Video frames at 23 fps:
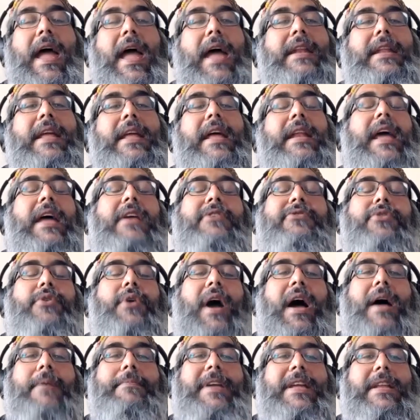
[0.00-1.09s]
And Andrew,
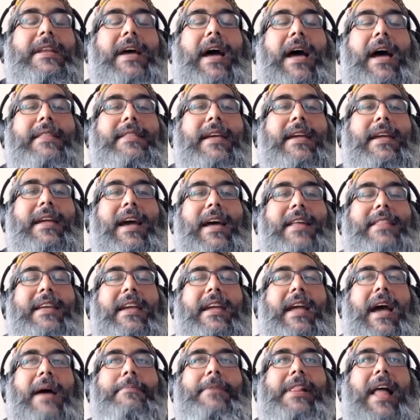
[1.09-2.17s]
I mean, I think
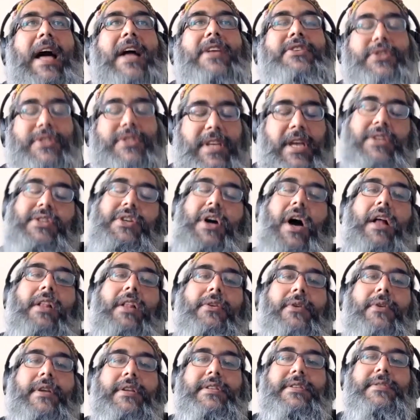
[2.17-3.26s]
I'm glad you said
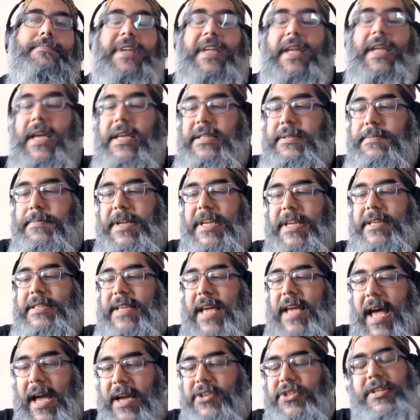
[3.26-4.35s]
tolerance, because
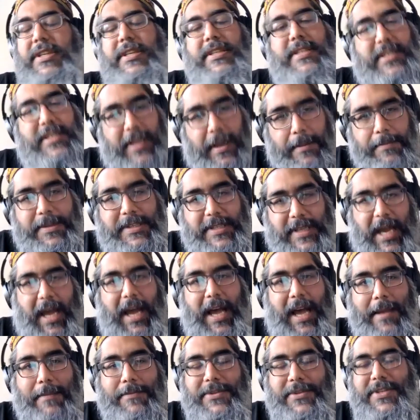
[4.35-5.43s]
actually
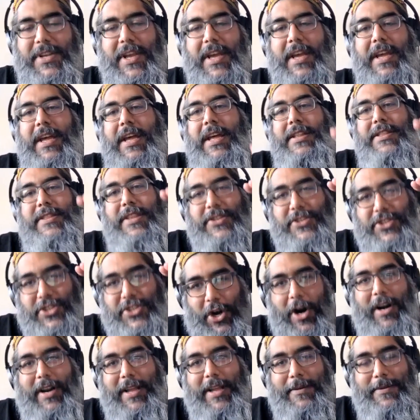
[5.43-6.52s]
sometimes
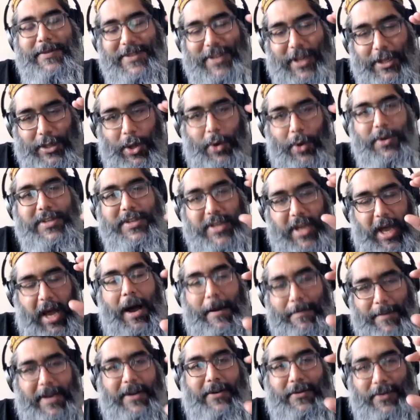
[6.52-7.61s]
the lowest
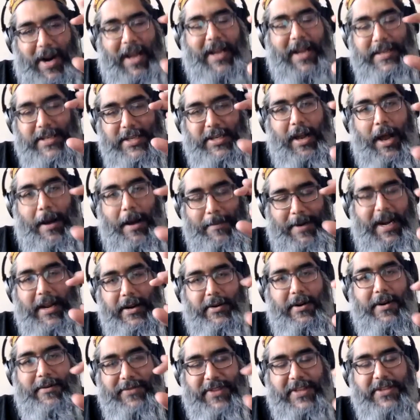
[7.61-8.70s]
common right
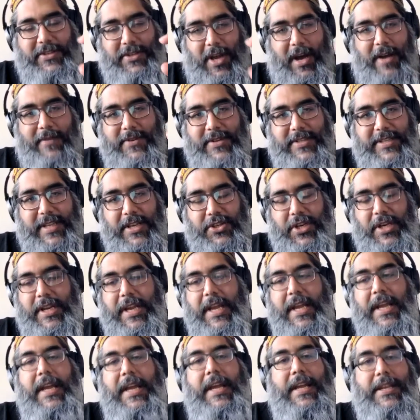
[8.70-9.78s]
denominator of this conversation
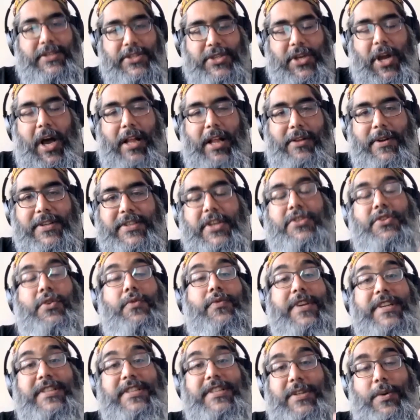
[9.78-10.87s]
is tolerance. There's a
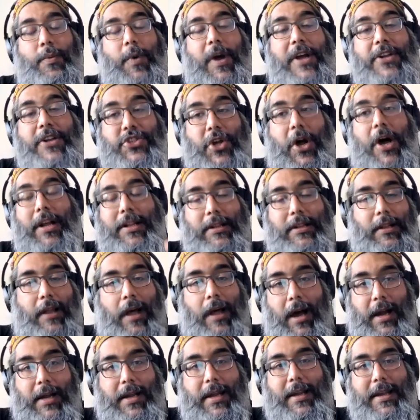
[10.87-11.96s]
reason why John
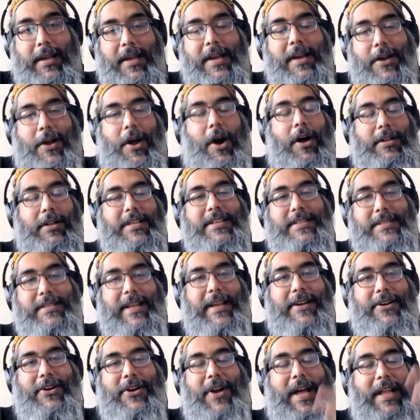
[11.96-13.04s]
Locke called his
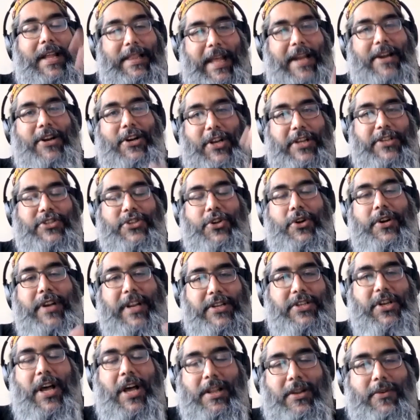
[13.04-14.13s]
letter a letter concerning
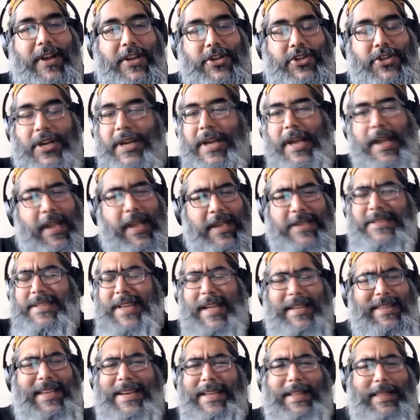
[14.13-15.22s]
toleration. It's
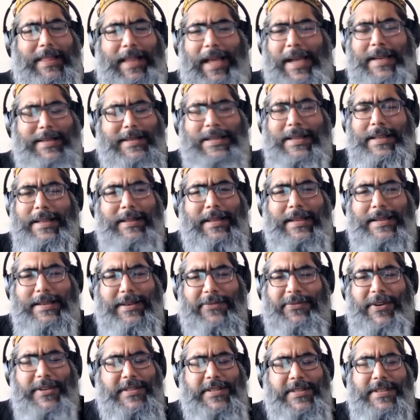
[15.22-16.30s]
not that he liked the
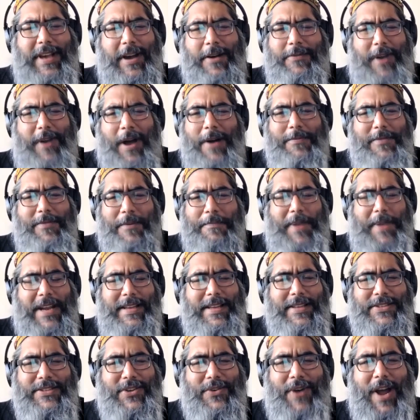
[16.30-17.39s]
difference of
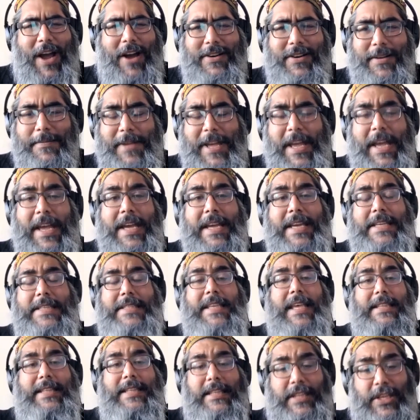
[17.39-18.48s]
opinions around him. He
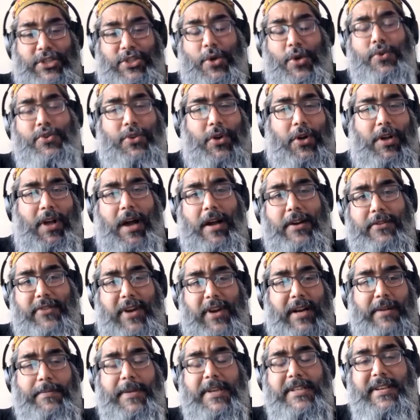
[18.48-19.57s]
said that the social
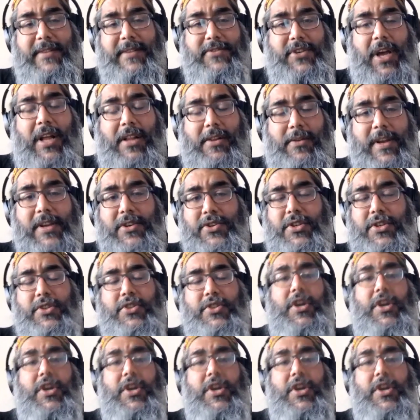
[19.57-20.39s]
contract must have toleration.